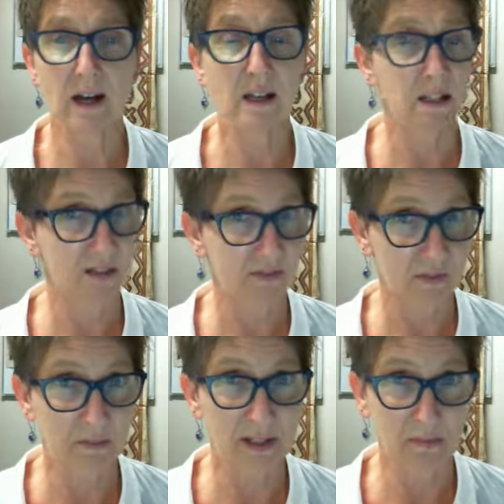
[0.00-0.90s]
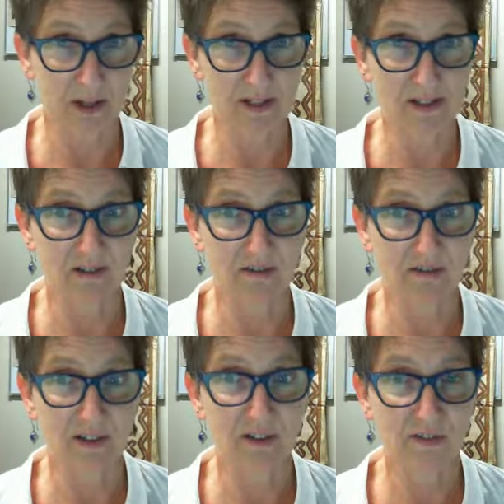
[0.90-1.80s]
a different
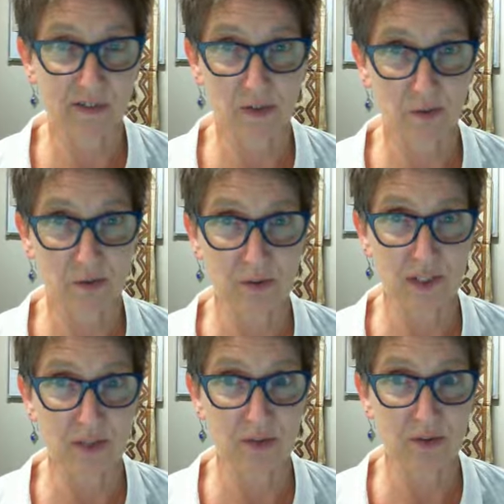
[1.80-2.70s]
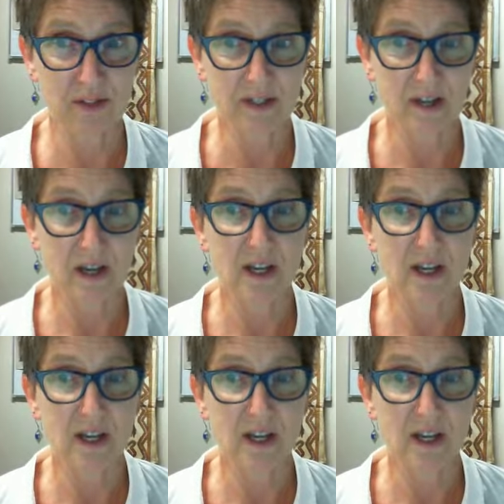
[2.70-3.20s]
perspective for social issues,